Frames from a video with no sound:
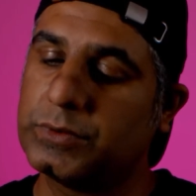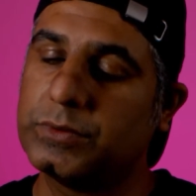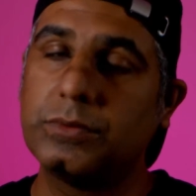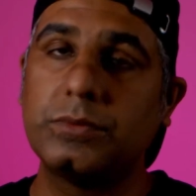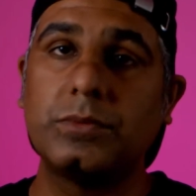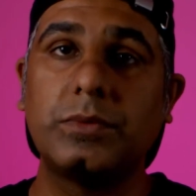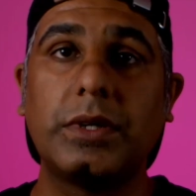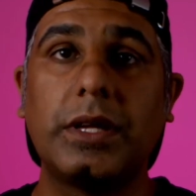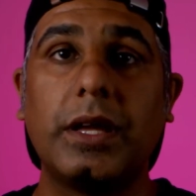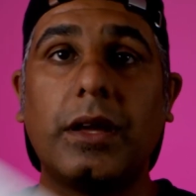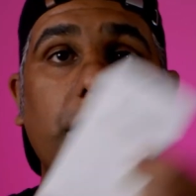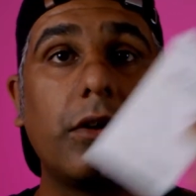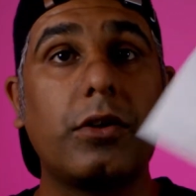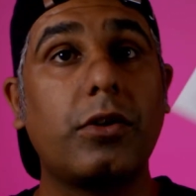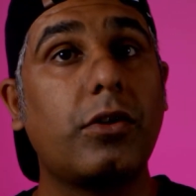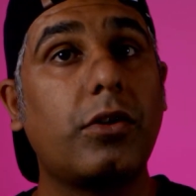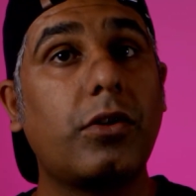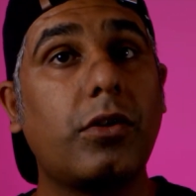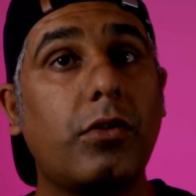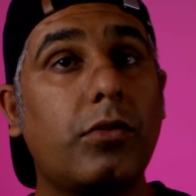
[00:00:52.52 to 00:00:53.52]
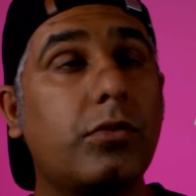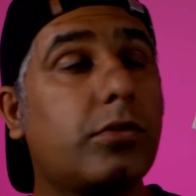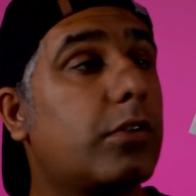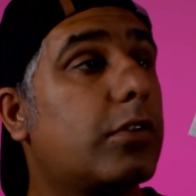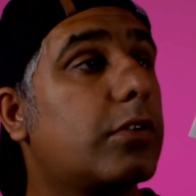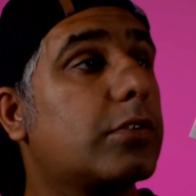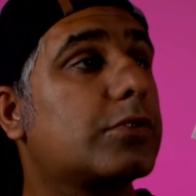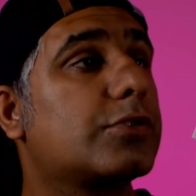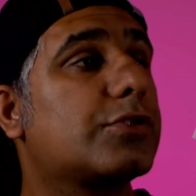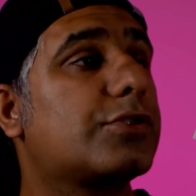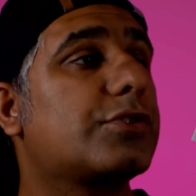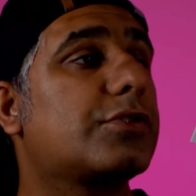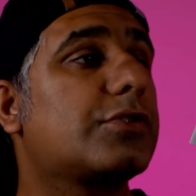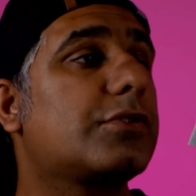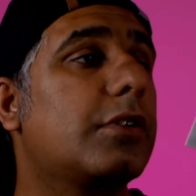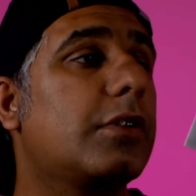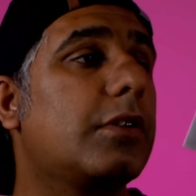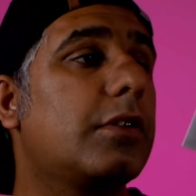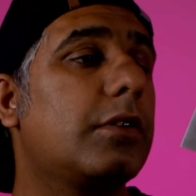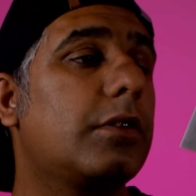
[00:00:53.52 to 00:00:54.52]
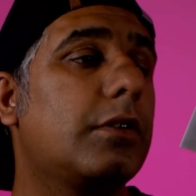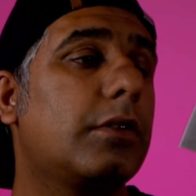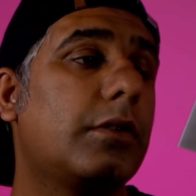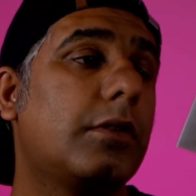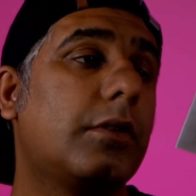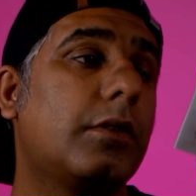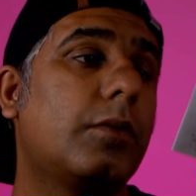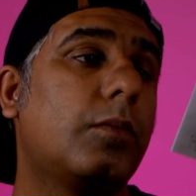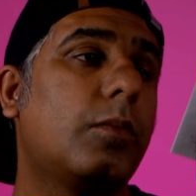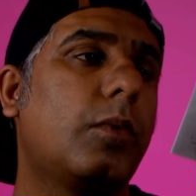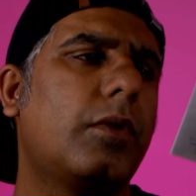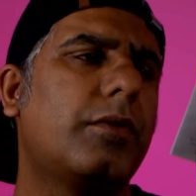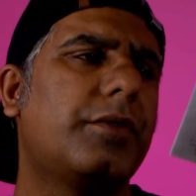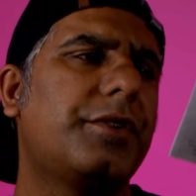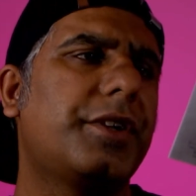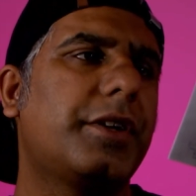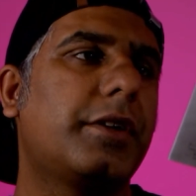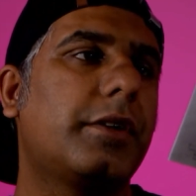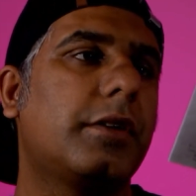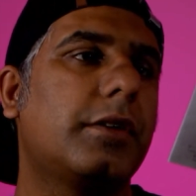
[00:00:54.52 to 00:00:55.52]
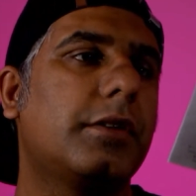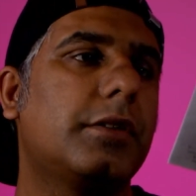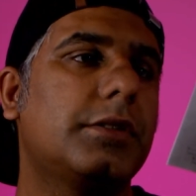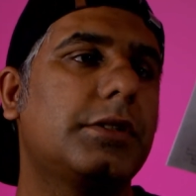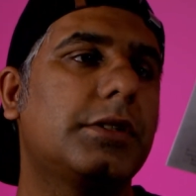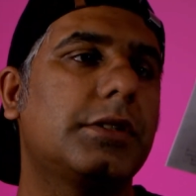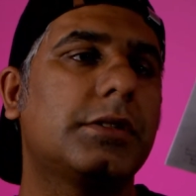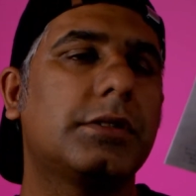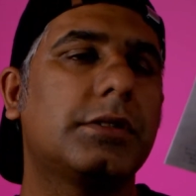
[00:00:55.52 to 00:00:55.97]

we get a Godox warranty card.